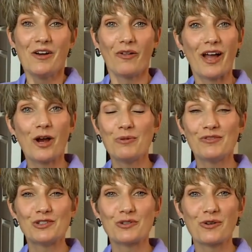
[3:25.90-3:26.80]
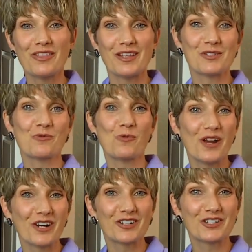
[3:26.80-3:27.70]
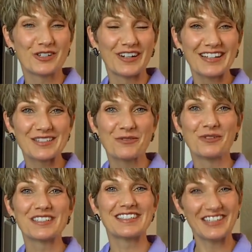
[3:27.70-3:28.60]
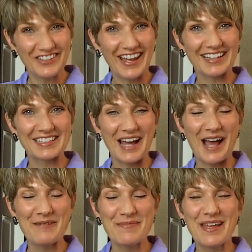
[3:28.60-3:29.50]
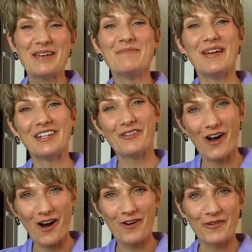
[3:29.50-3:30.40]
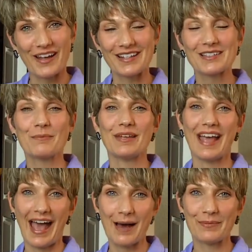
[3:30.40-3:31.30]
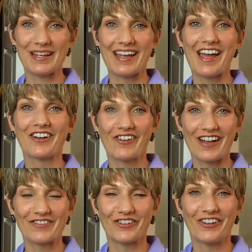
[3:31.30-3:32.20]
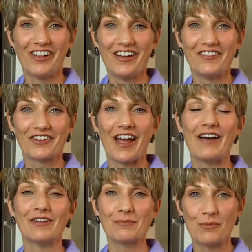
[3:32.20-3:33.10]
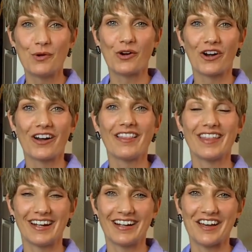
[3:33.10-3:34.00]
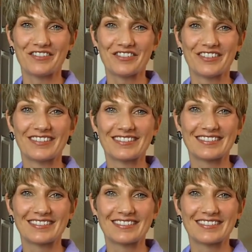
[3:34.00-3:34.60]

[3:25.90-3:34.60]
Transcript: Well, I hope you've enjoyed these weird tricks. We'll see you next time. May you always be happy and grateful for having more than enough.